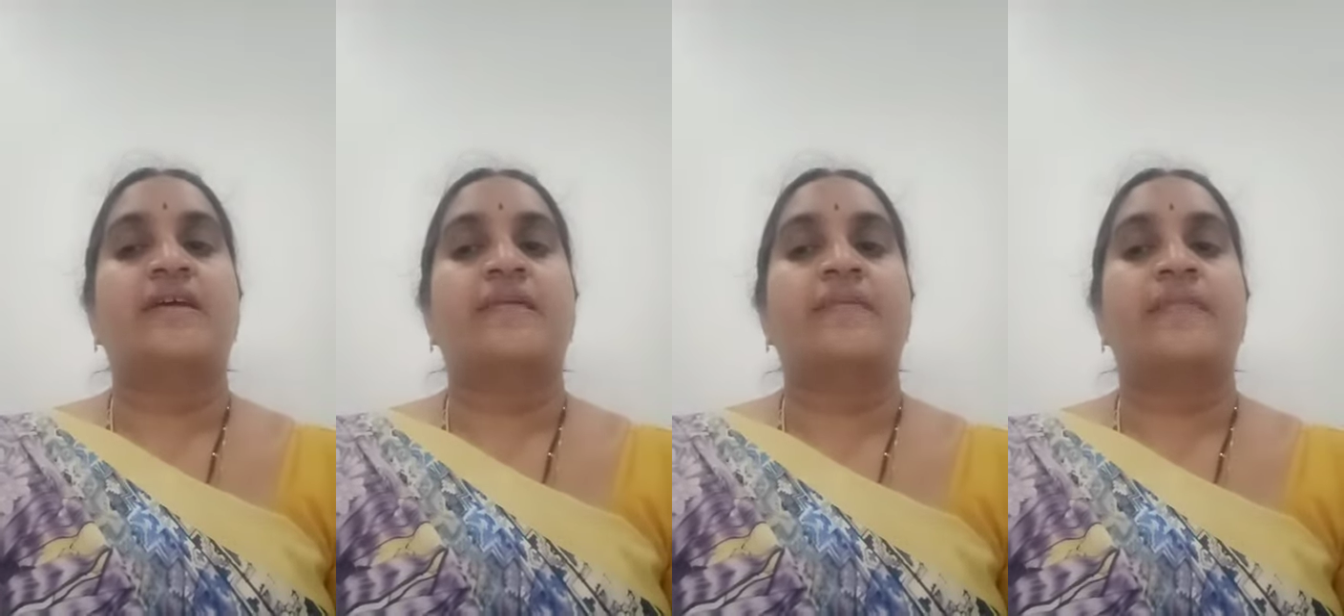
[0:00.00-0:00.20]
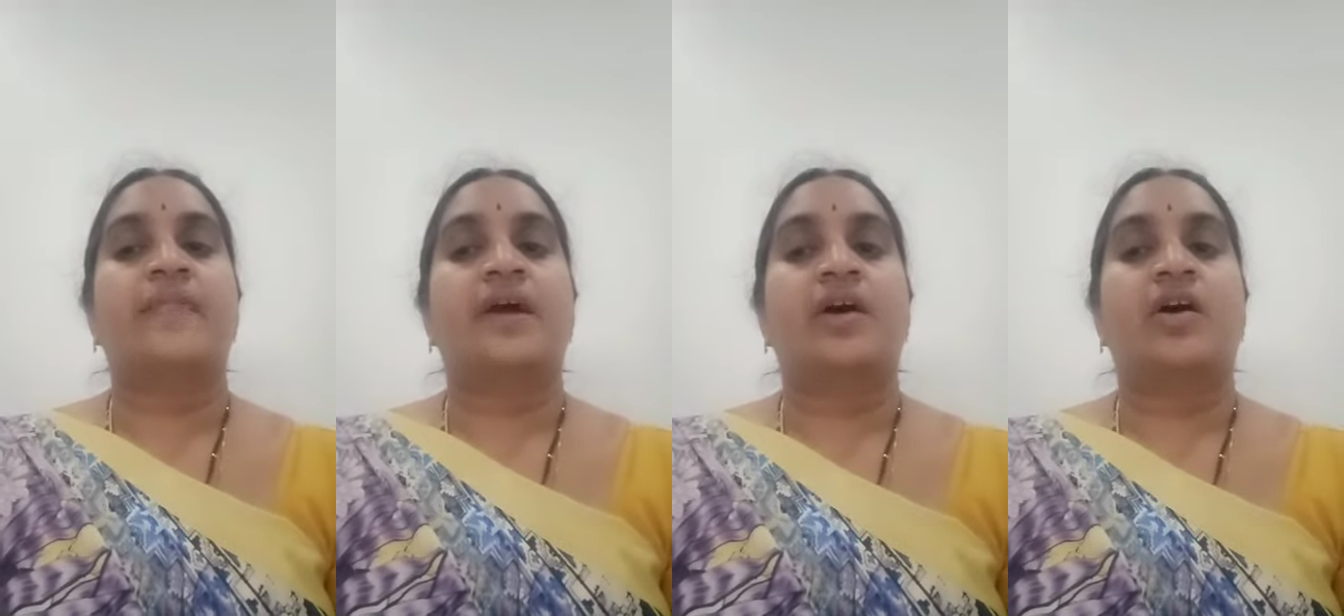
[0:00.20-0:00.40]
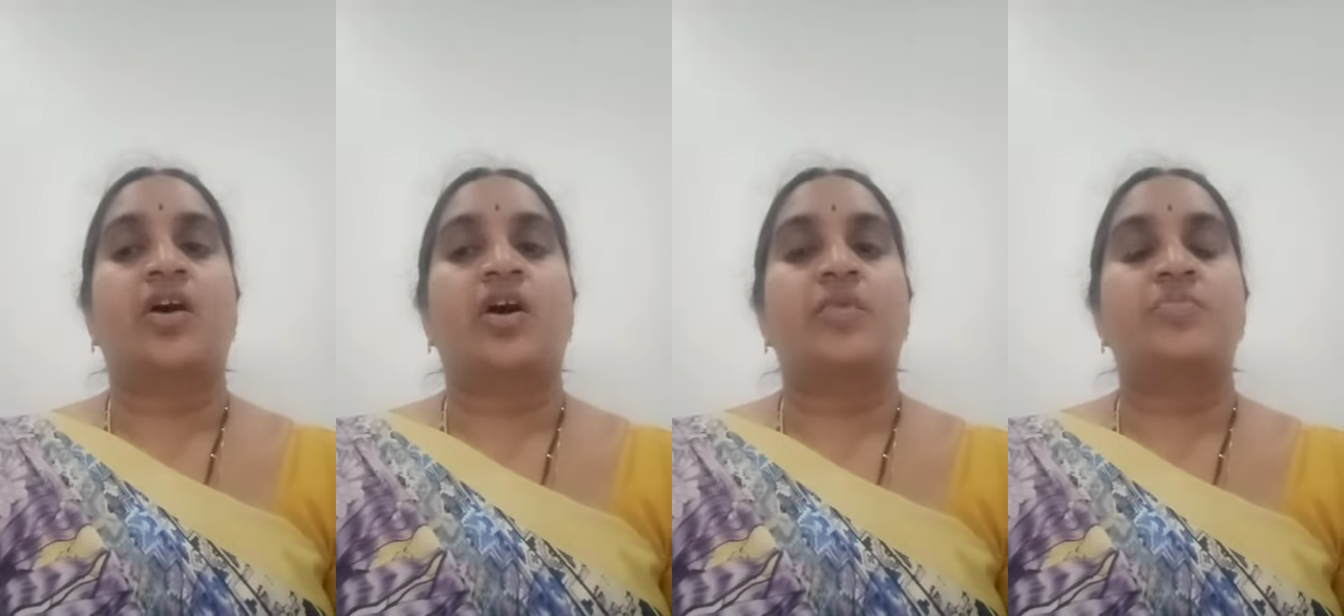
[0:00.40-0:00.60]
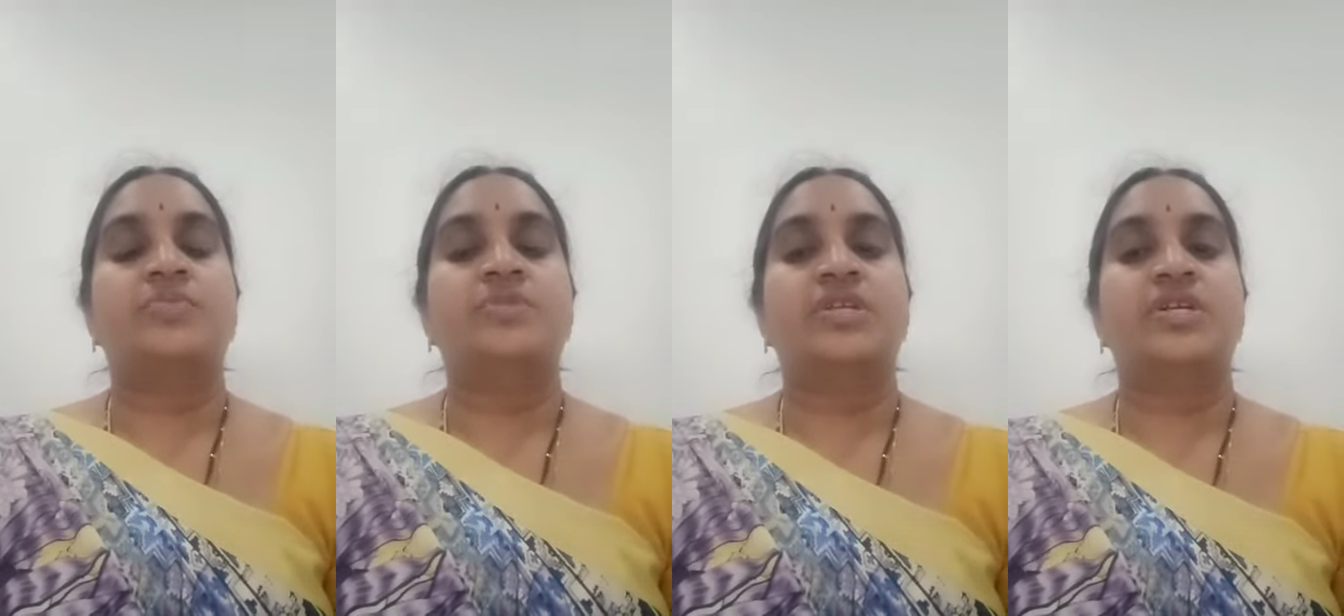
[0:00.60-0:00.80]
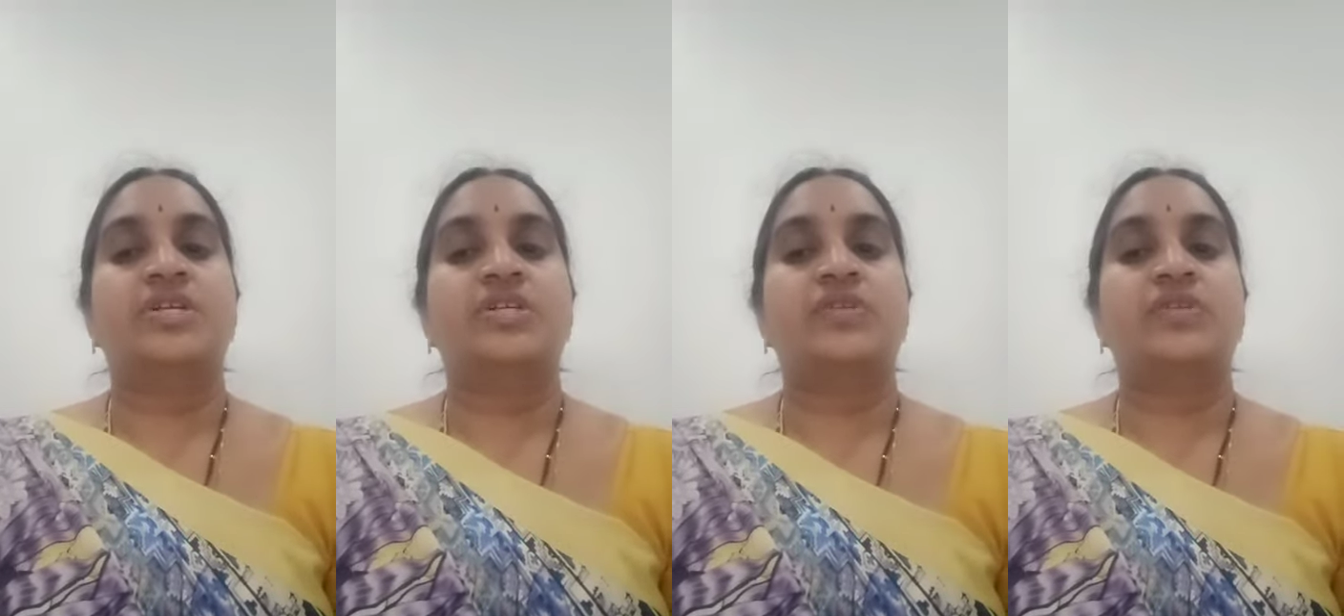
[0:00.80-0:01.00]
The
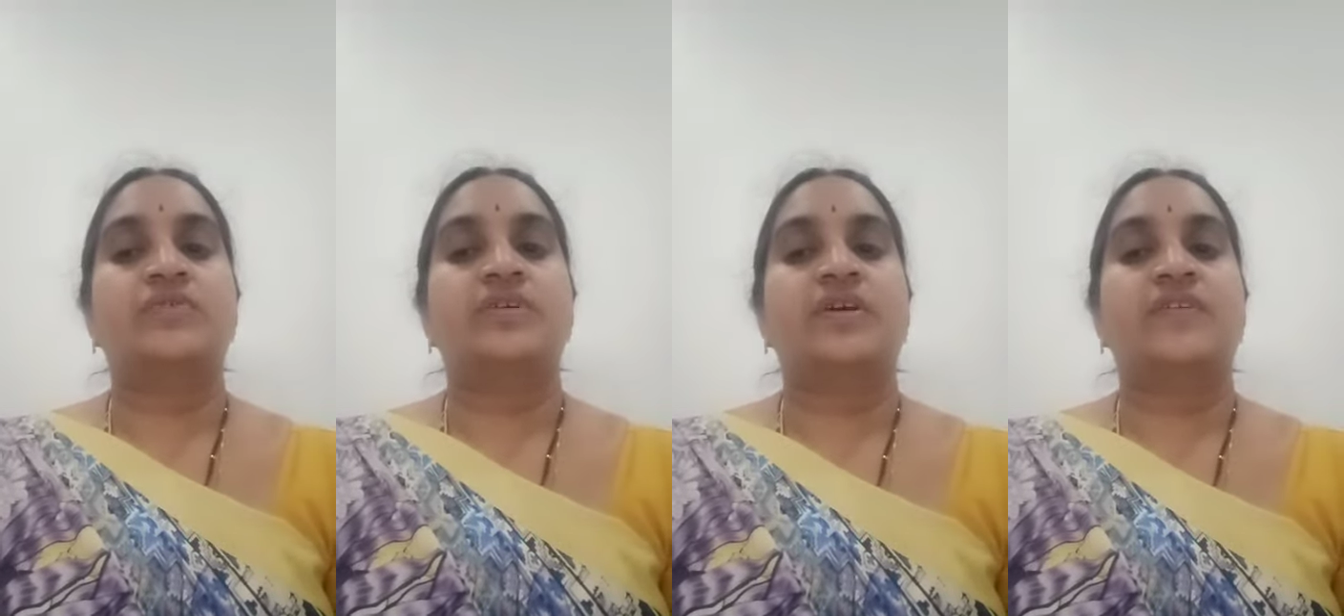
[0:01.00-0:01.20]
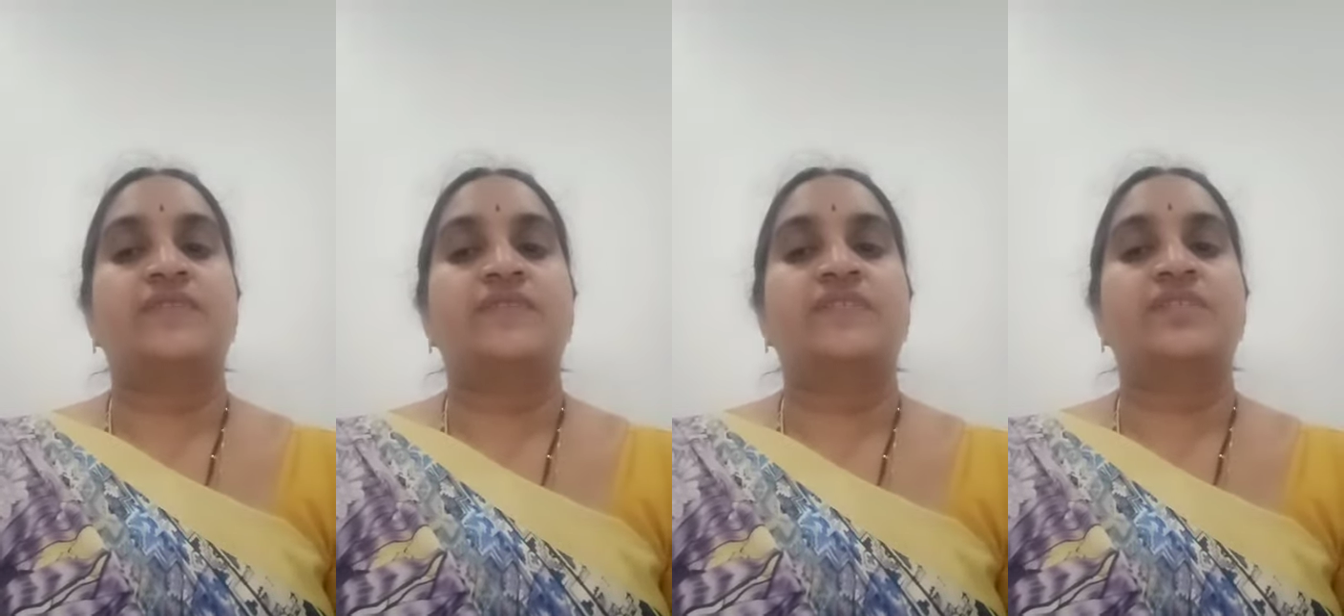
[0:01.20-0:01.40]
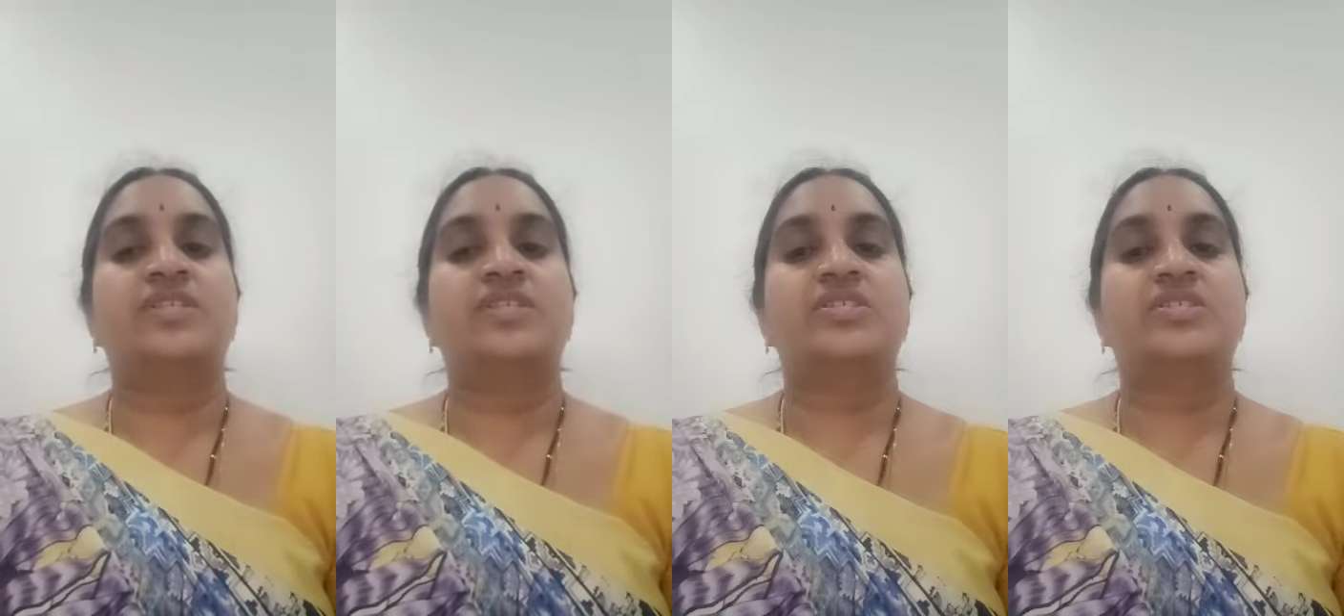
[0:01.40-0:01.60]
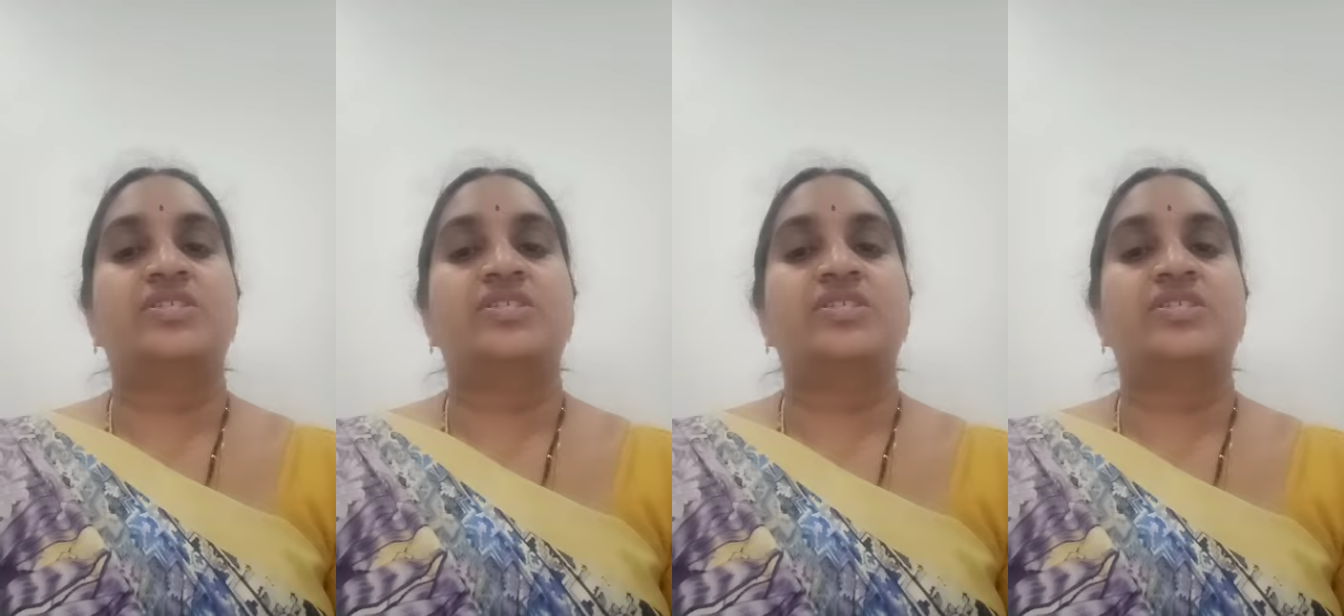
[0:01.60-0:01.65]
objective of this